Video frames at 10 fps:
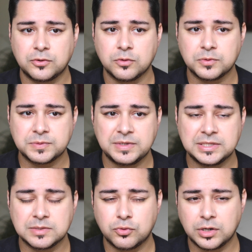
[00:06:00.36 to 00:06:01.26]
group was being
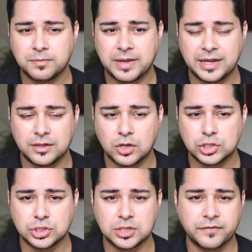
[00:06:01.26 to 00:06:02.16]
supported by a
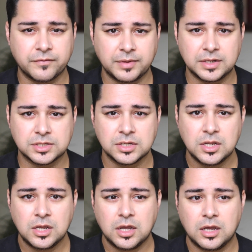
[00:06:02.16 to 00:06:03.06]
larger government
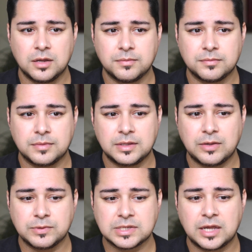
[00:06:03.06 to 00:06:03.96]

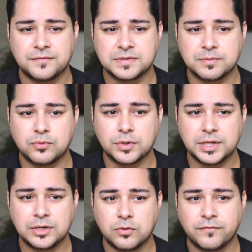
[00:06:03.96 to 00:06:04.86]
that was kind of
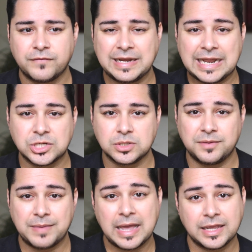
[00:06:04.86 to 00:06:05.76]
supporting or
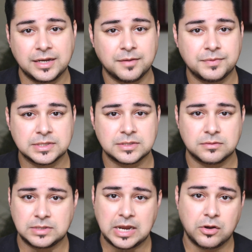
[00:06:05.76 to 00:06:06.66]
financially backing up this
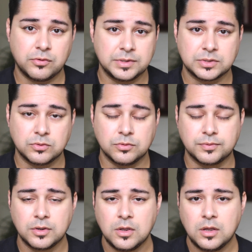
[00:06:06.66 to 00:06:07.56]
terrorist group,
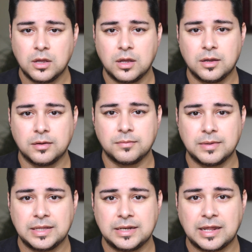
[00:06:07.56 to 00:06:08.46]

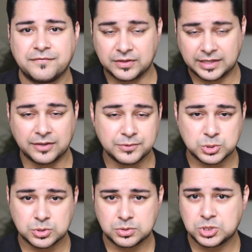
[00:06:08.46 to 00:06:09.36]
and I felt like it was
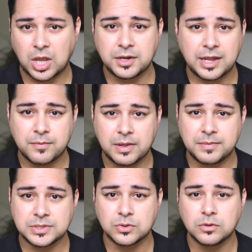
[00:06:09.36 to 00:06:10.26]
shot down by a
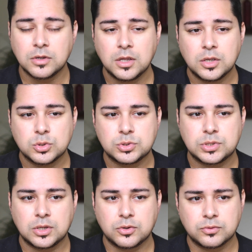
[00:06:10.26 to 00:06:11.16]
missile.
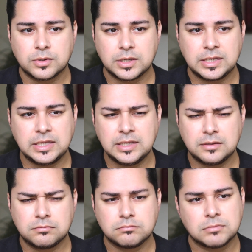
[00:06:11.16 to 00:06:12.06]
So
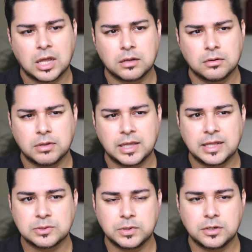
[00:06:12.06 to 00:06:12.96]
he thought, okay,
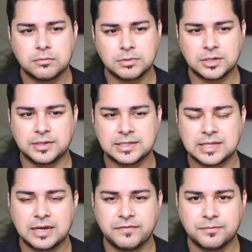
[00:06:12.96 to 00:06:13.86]
that's weird. It's
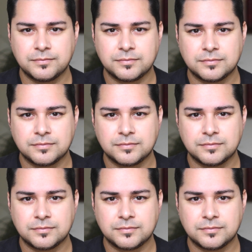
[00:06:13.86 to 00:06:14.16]
not even